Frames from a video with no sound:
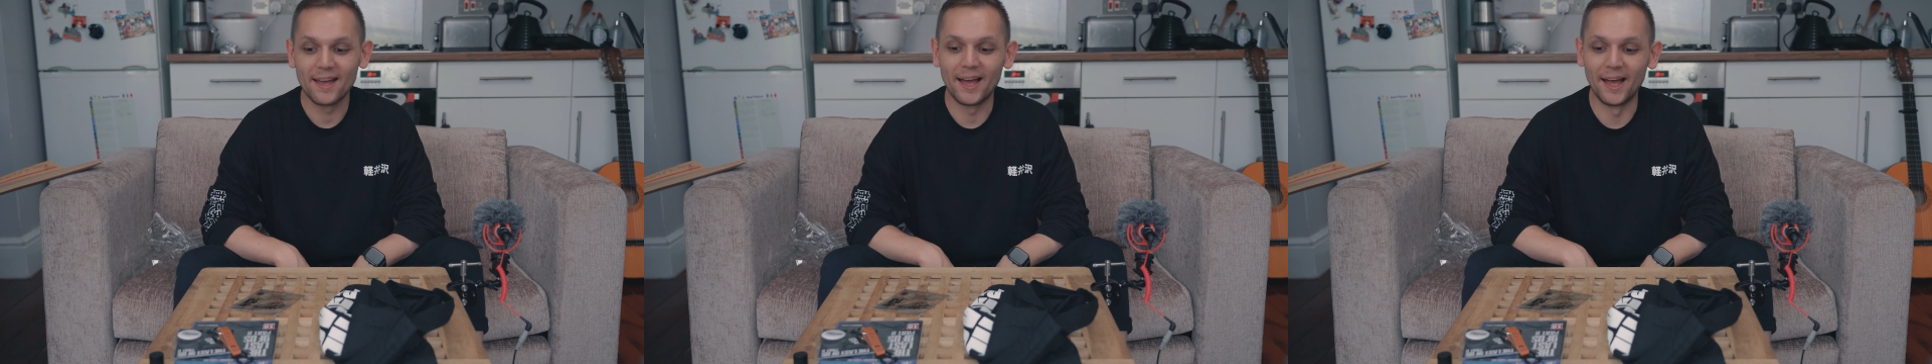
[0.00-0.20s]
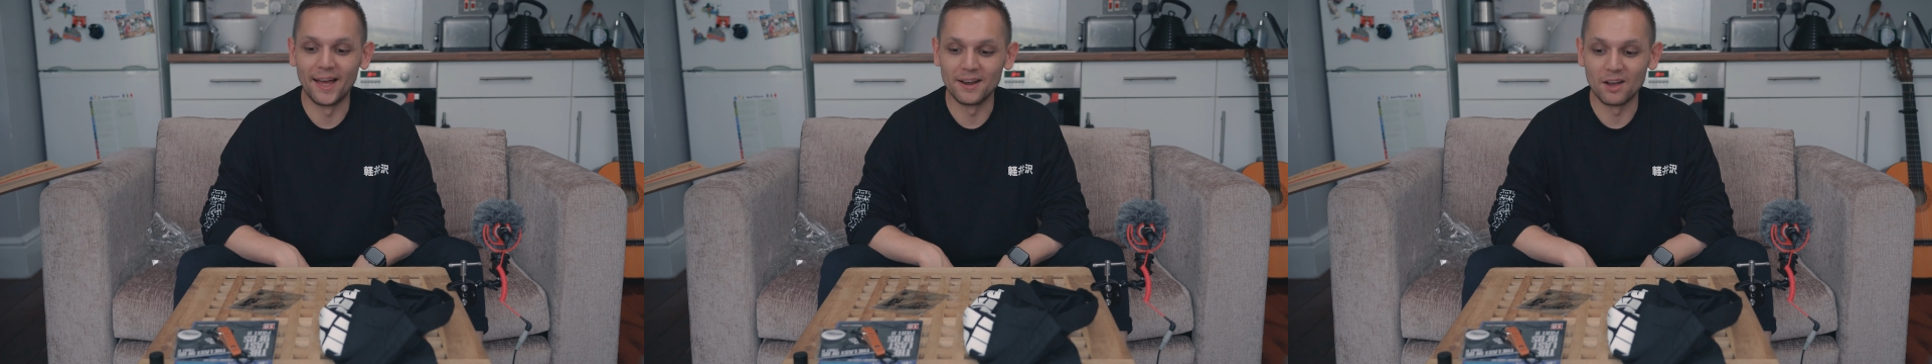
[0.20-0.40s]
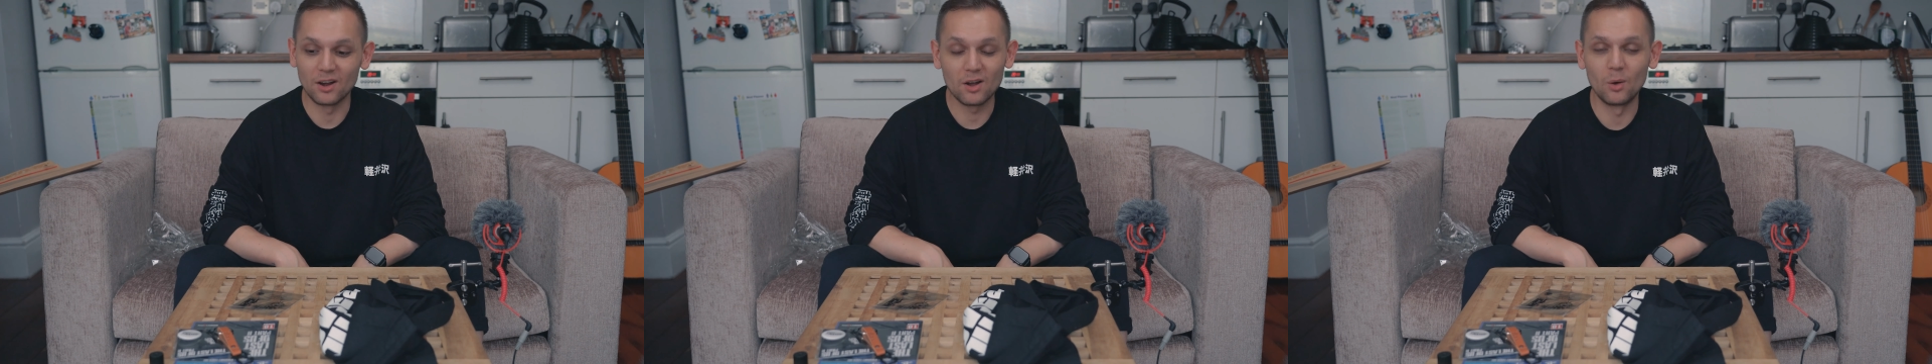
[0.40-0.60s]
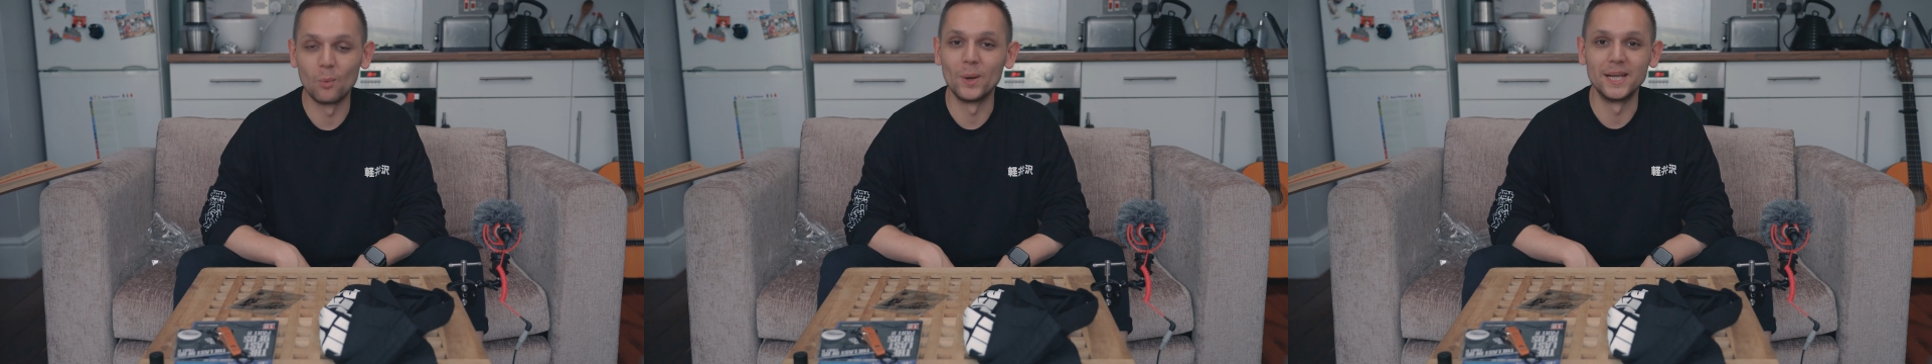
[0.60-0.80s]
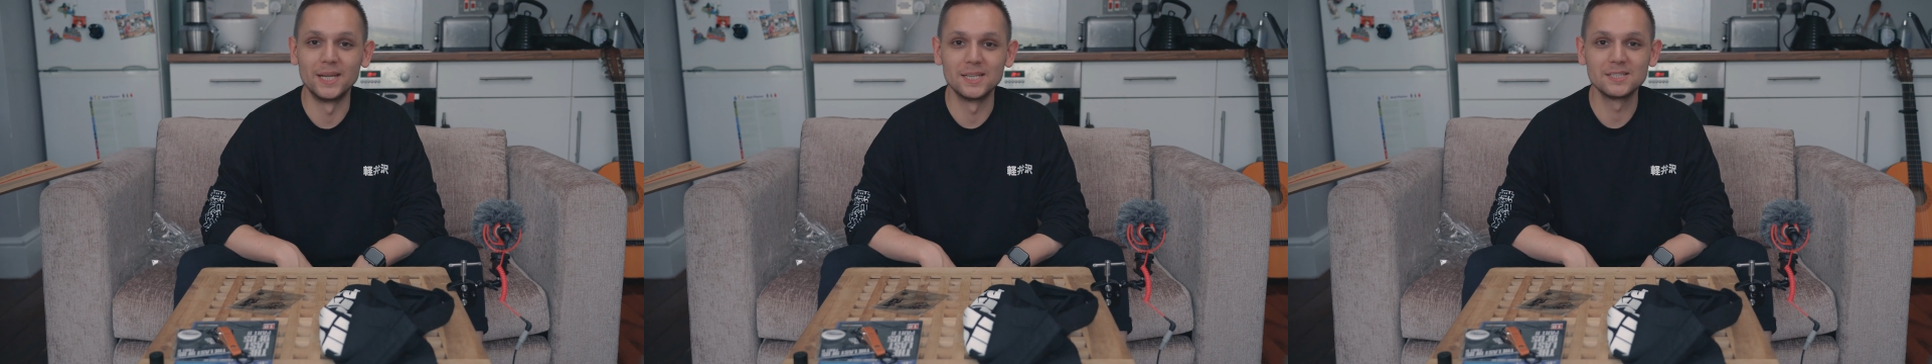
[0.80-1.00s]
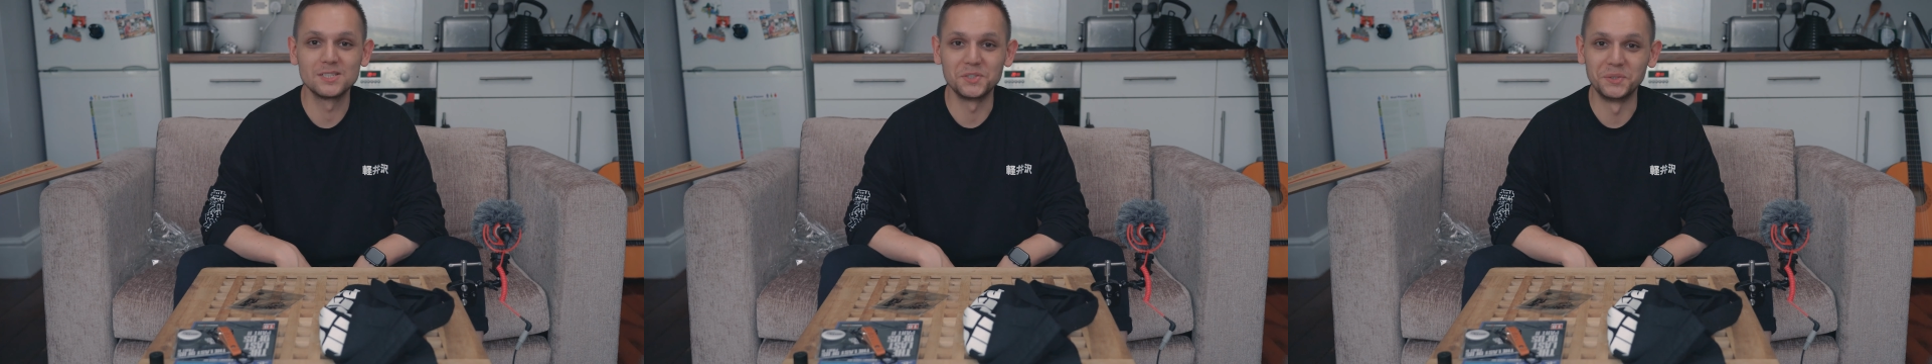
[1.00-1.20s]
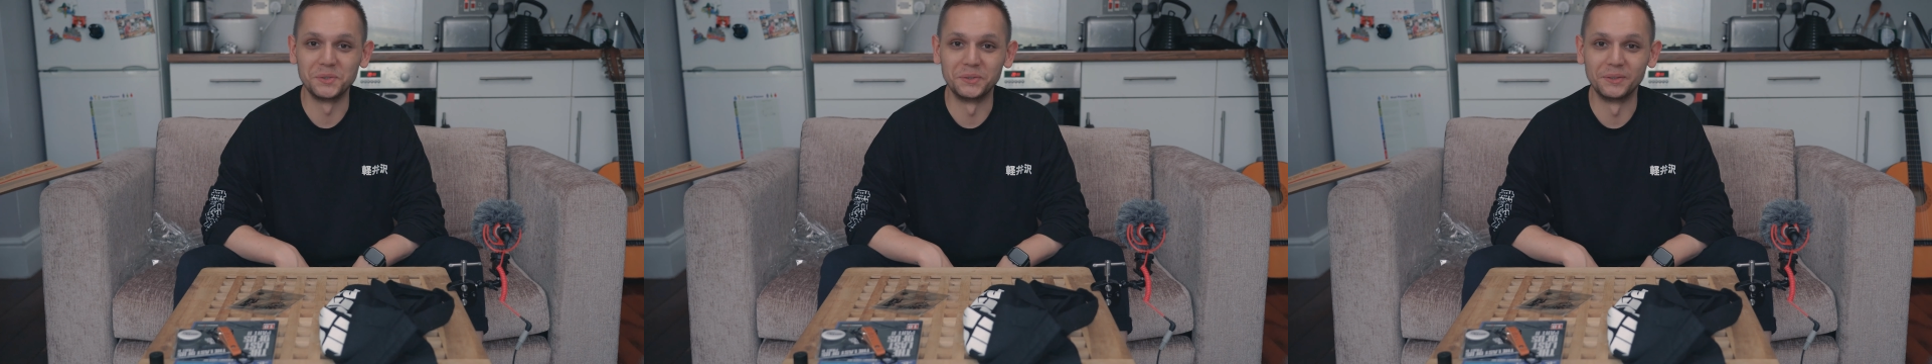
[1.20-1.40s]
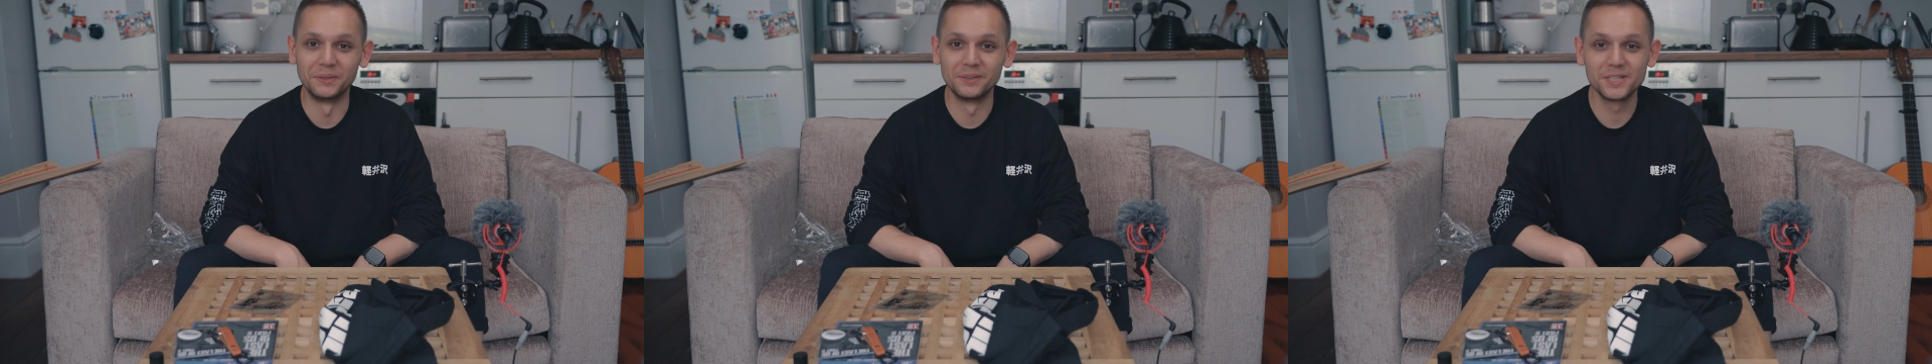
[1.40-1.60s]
and I can't wait to